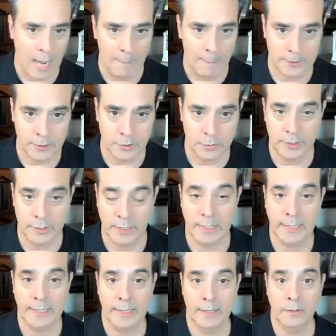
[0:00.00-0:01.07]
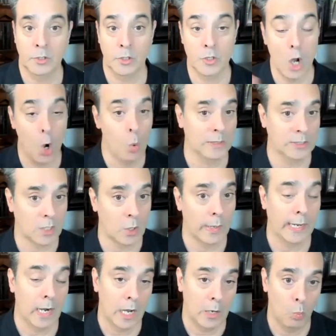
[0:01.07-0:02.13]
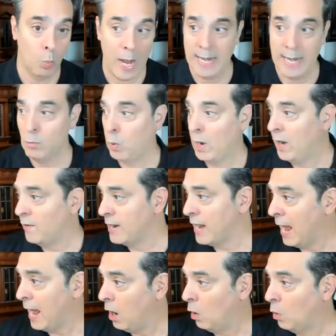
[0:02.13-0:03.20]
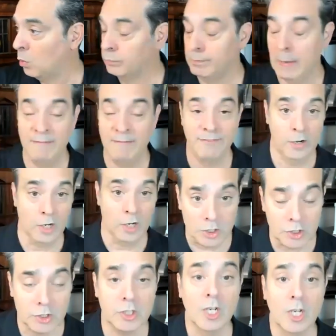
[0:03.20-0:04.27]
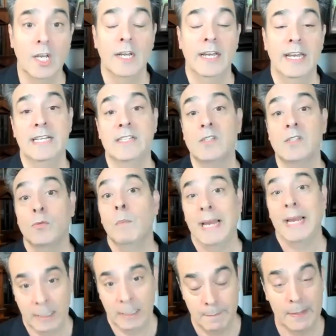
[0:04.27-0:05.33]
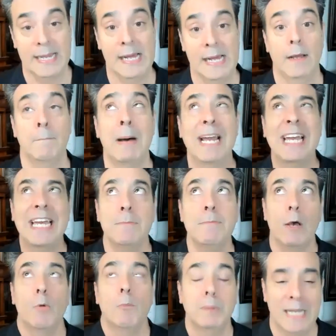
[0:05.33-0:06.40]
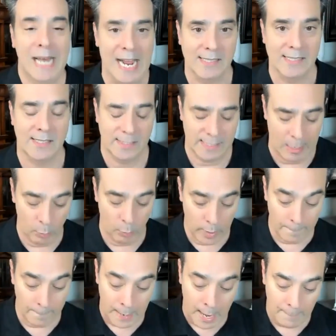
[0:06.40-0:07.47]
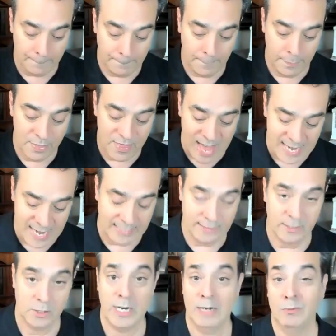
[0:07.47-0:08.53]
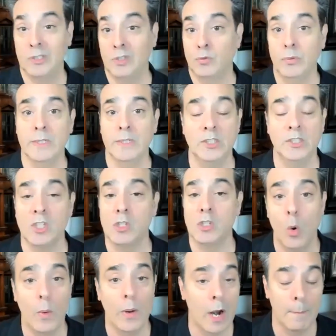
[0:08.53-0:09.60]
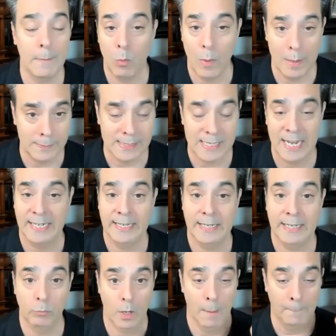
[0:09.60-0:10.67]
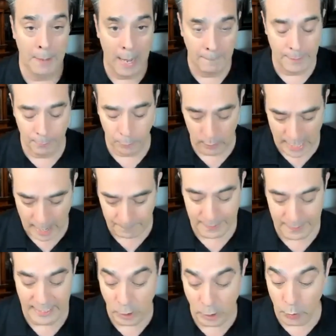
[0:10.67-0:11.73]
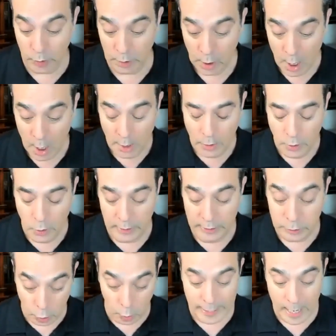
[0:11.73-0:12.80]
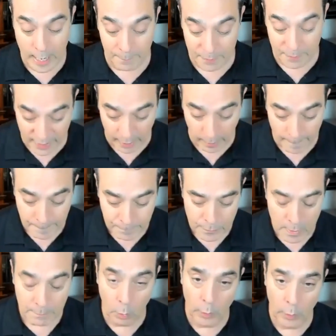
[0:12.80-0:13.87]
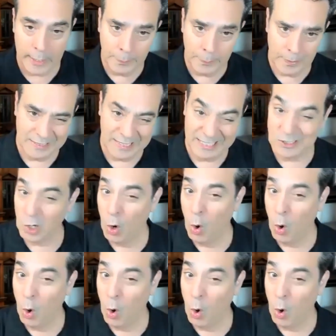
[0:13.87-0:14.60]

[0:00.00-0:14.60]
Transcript: opportunity to know what's going on when where and how and first is my email my email blasts and we're going to pop that in the chat which is really just going on my website it, a pop-up will happen and you could you can join up there but we're going to put a link to